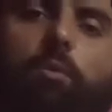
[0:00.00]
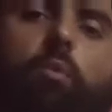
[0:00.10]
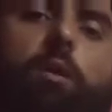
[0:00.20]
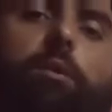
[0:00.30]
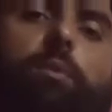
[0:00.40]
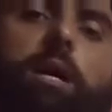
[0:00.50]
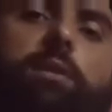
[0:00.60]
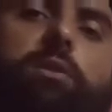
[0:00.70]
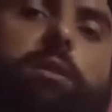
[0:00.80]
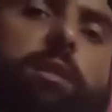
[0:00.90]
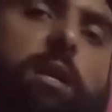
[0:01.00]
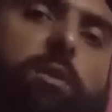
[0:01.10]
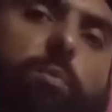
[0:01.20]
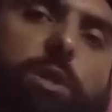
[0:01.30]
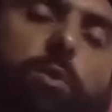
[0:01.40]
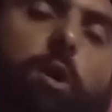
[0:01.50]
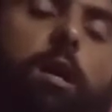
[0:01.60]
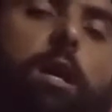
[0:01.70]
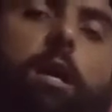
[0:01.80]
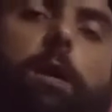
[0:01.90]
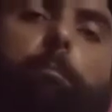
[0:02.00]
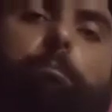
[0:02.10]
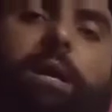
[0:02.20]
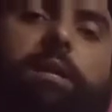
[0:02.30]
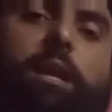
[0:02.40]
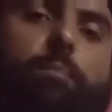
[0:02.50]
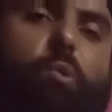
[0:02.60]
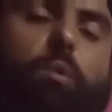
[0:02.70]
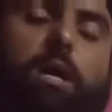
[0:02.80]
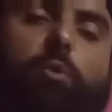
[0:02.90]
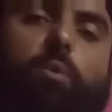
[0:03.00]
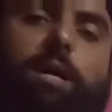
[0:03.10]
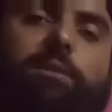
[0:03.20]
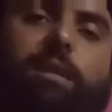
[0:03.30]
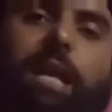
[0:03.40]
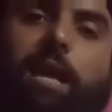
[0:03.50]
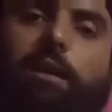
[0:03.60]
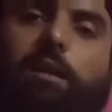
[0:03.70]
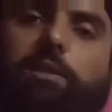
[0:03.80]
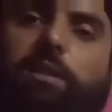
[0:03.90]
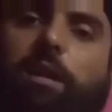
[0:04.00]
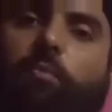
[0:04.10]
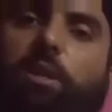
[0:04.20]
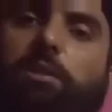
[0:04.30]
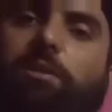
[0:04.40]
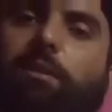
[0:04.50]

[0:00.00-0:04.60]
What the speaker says: Go and watch that video. But if you want to watch in English language,